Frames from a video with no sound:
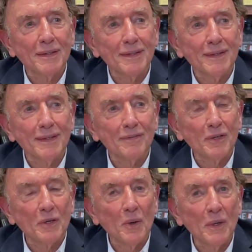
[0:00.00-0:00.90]
if
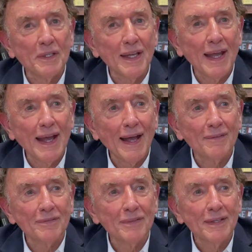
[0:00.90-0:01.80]
you're going to
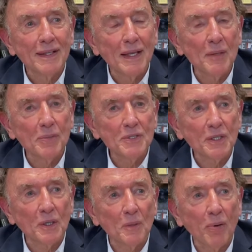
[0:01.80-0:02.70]
have a
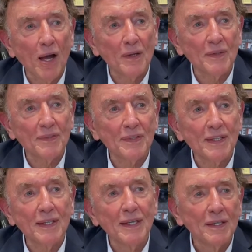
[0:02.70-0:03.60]
particular
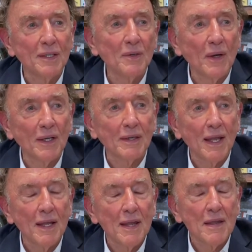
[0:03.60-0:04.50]
policy you ought,
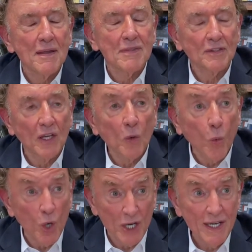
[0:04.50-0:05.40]
that's going to
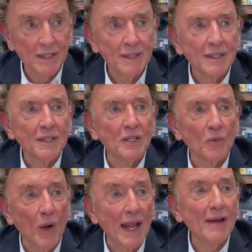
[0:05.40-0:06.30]
work, you
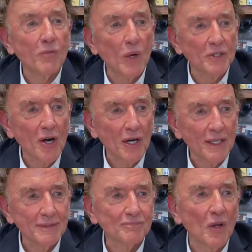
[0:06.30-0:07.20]
want to have one
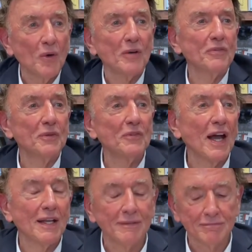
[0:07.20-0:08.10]
target. Or if you've
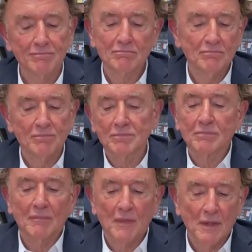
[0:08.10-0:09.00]
got
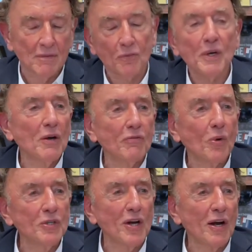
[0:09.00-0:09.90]
three or
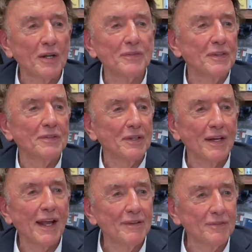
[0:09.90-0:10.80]
four targets, then you're going
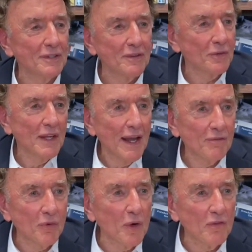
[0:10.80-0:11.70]
to have to th
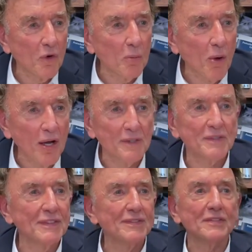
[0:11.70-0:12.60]
have three or four
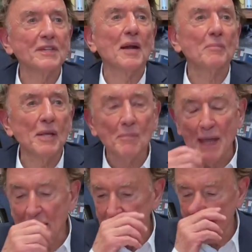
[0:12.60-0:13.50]
policies. So there's got to be a
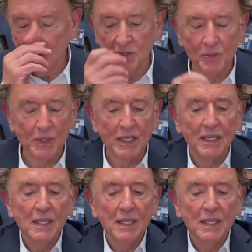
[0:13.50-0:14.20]
match between